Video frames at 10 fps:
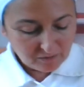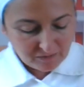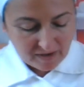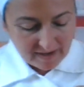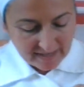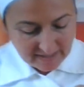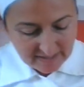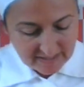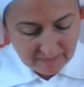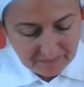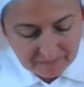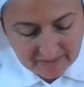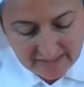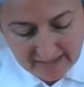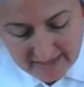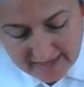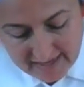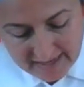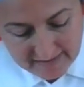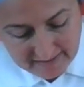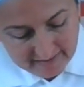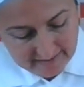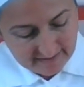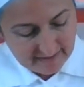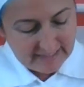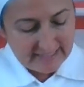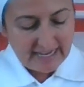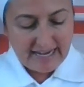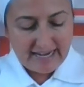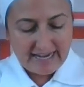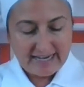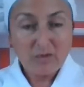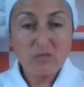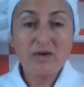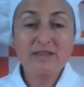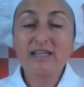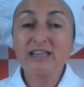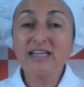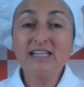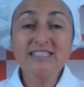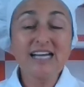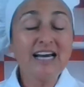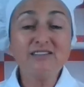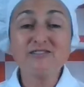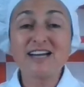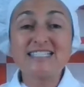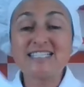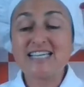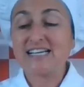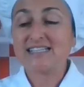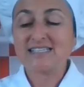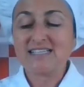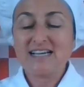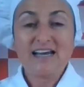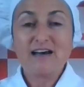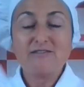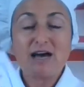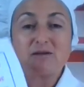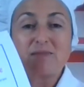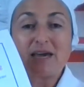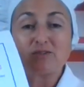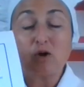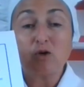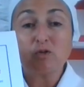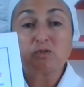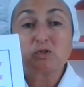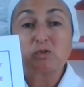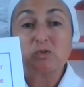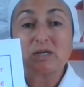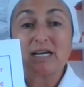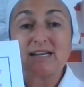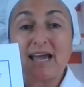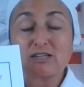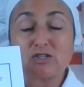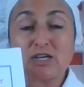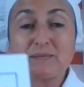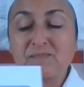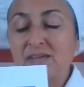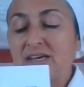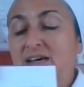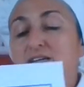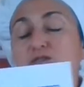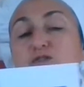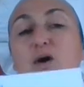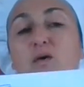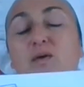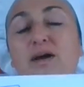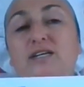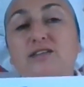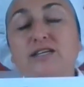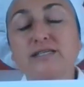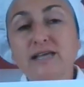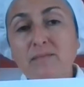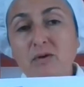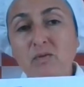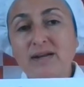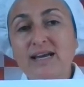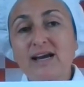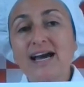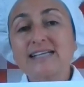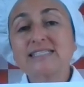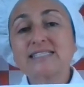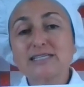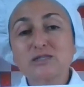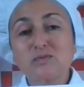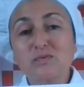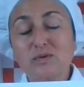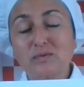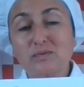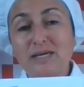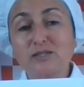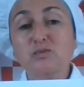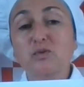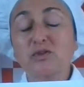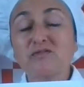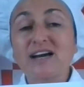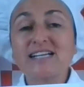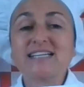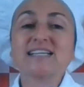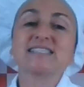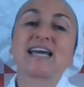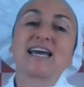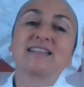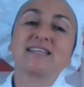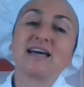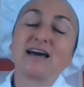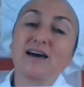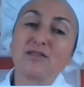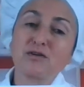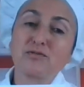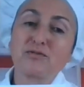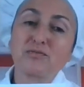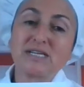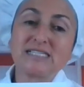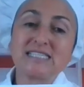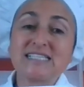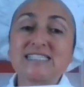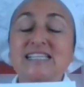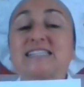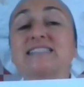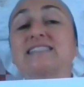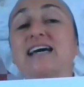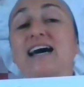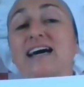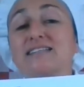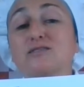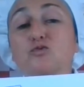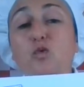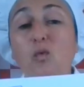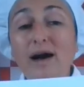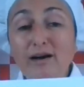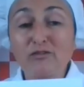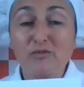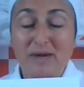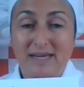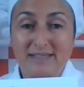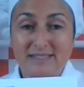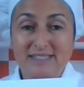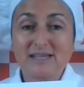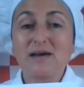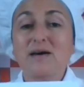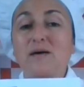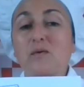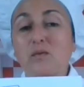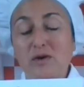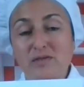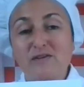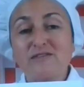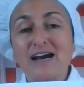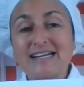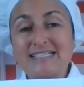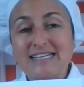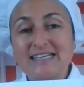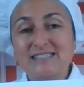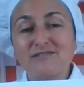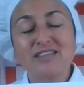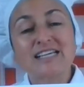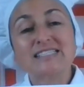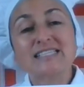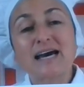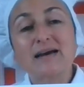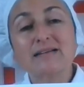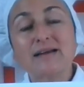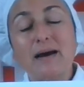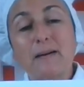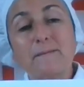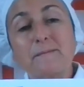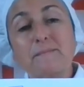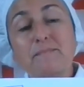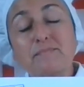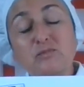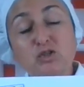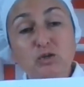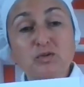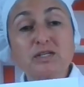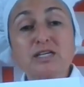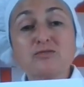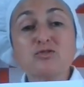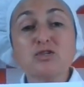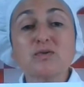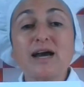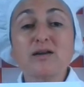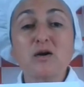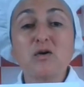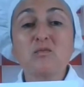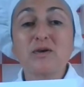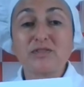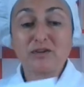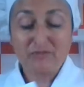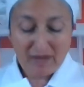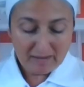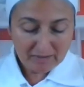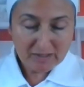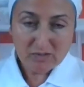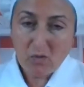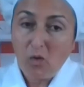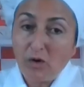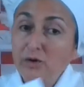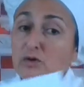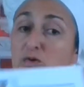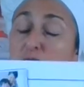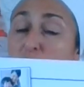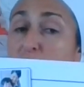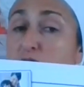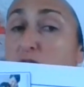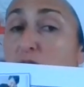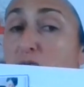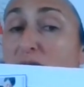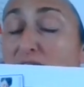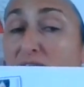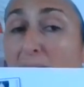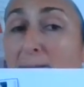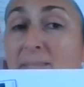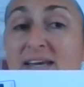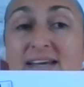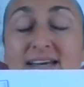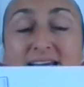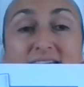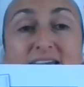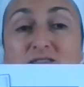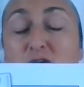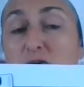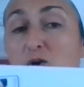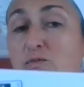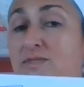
find a guide with a ton of ideas of how to make the homeschool connection. So the summer one has 6 weeks worth of ideas, and the other 3 seasons has 12 weeks worth of ideas of things that children can do at home with their families, or you can do with them in your home